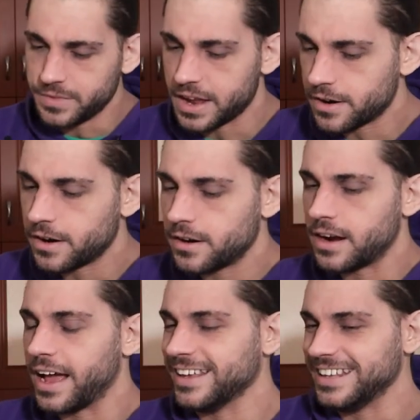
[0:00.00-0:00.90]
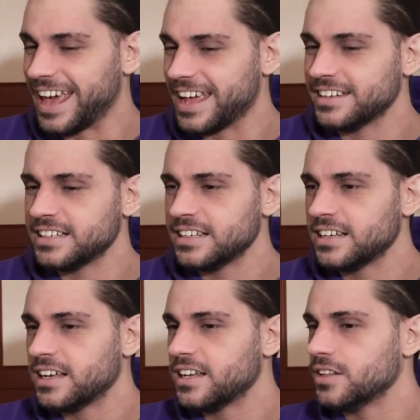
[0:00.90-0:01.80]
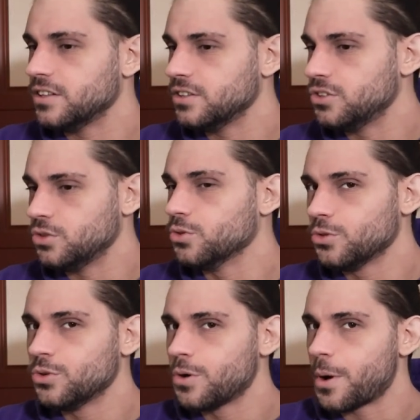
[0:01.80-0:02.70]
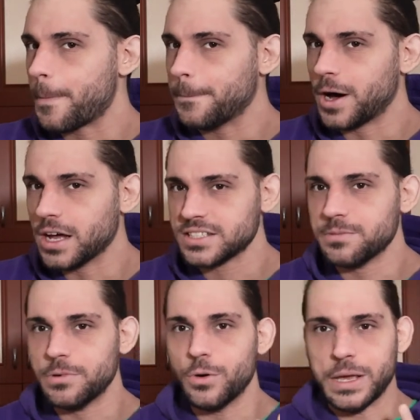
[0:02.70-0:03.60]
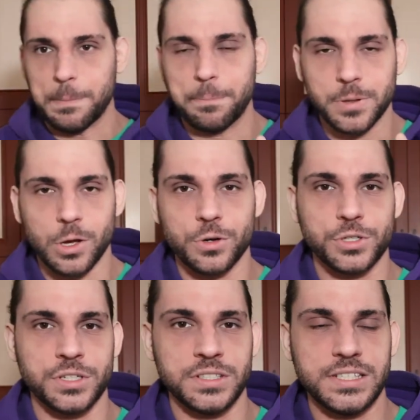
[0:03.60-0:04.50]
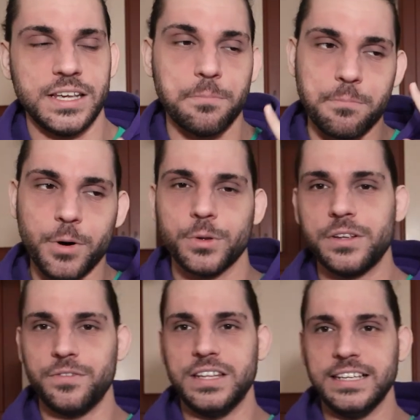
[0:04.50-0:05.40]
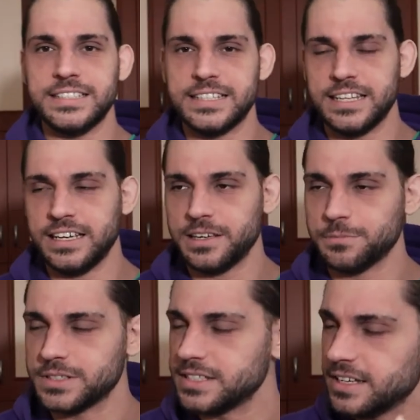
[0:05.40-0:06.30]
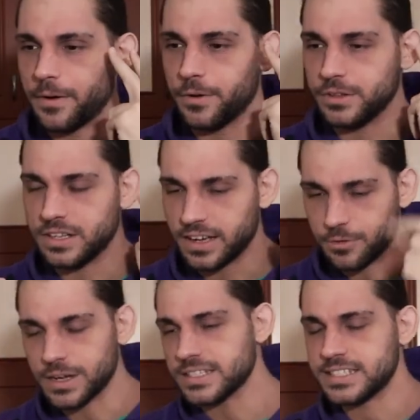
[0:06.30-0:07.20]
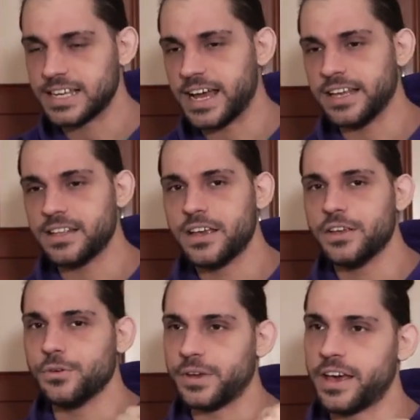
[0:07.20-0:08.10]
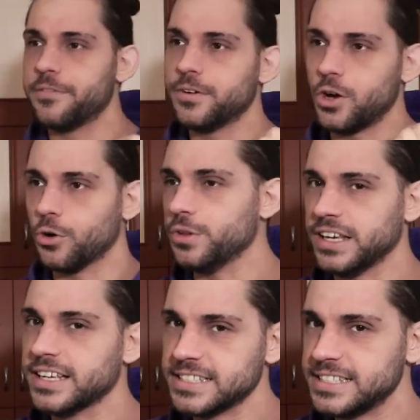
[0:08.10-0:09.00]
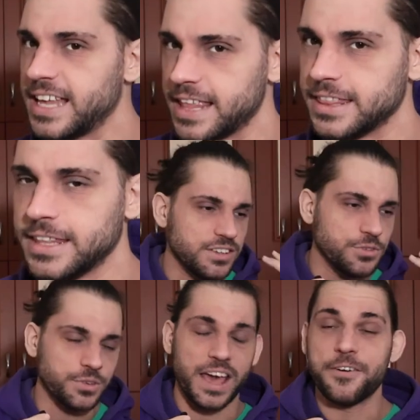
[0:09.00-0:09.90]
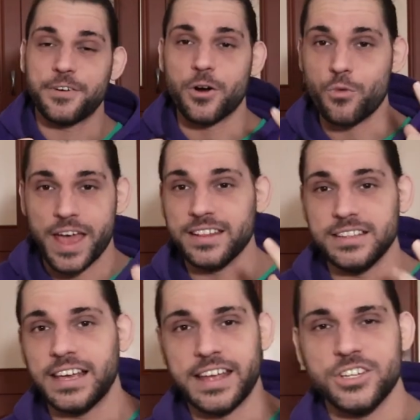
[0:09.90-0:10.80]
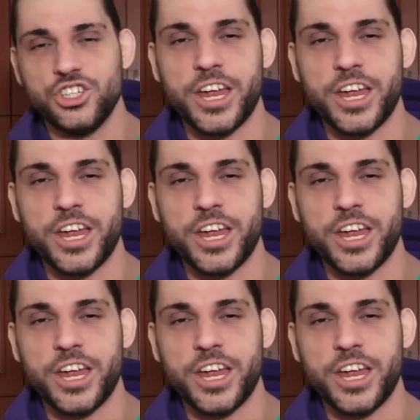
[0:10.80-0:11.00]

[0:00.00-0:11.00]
there are again two possible implosions in both of these teams. On the one side, you have Cody and Seth. You have Randy and